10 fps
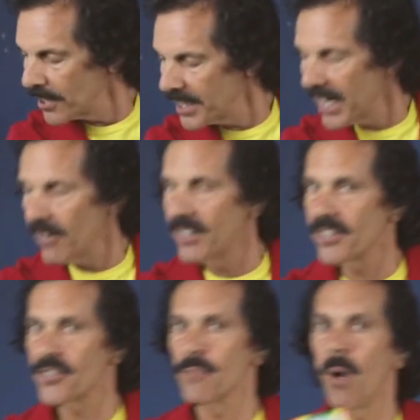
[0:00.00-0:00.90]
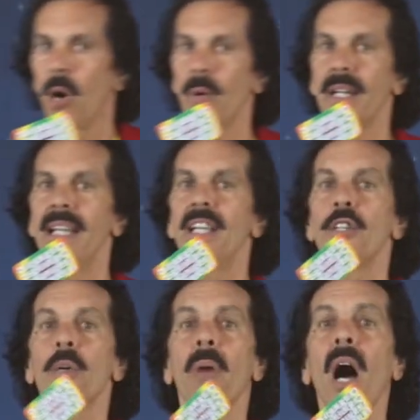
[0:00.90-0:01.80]
could carry this small one in
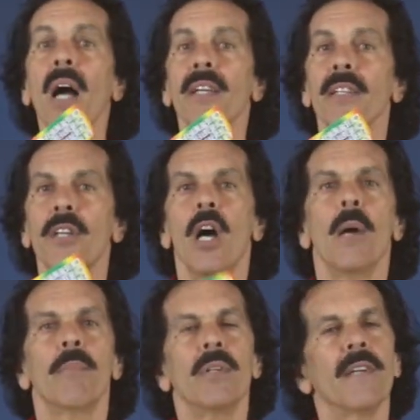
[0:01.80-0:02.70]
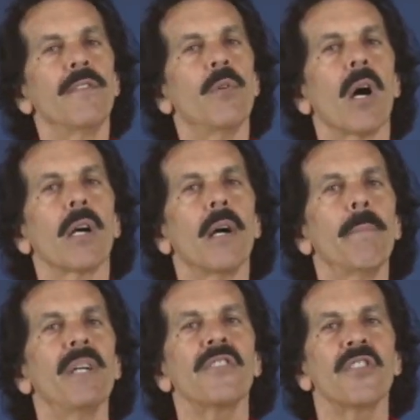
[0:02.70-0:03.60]
your pocket. If you are a
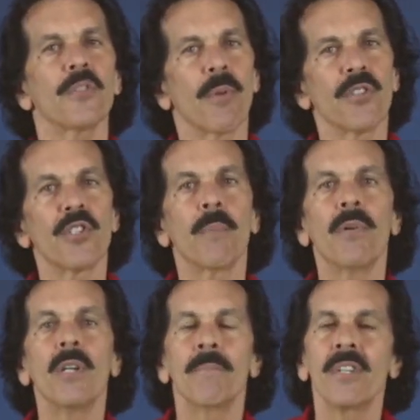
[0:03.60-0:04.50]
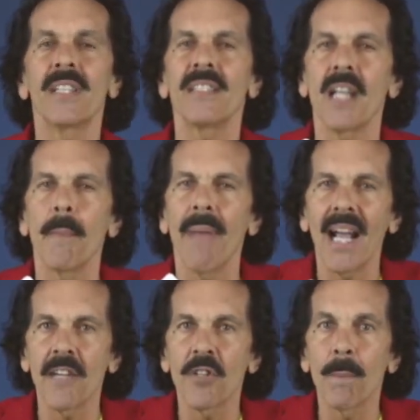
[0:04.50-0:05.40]
business person, you can print these on the
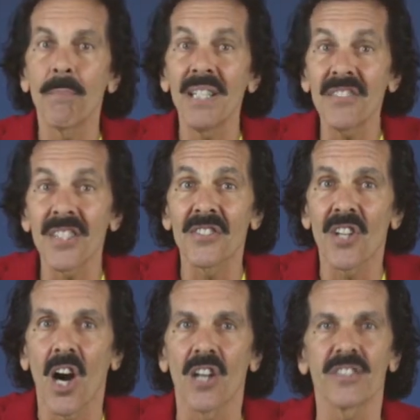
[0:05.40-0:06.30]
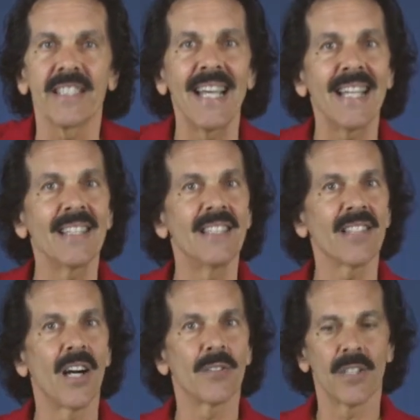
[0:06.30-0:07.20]
back of your business cards and hand these
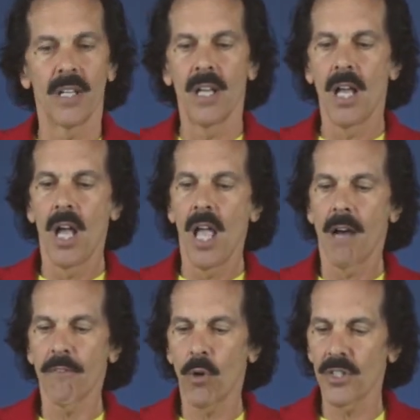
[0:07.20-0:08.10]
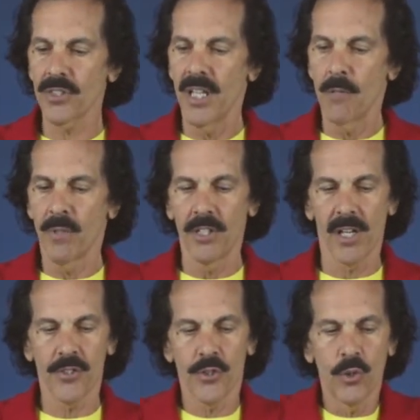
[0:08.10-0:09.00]
out. Of course, when you're
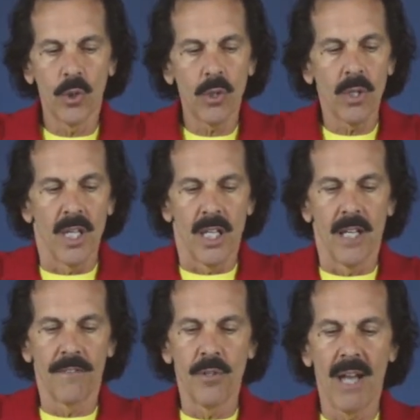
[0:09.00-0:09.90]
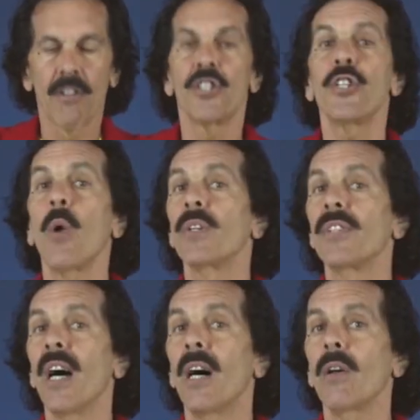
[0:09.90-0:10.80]
at school, if you have a show and
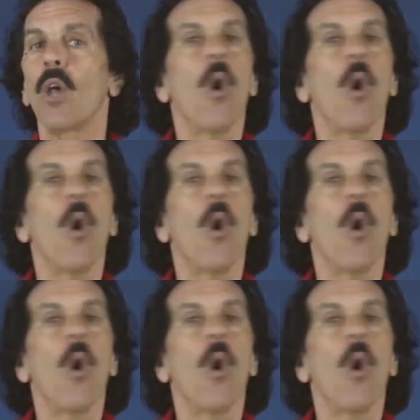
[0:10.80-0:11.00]
tell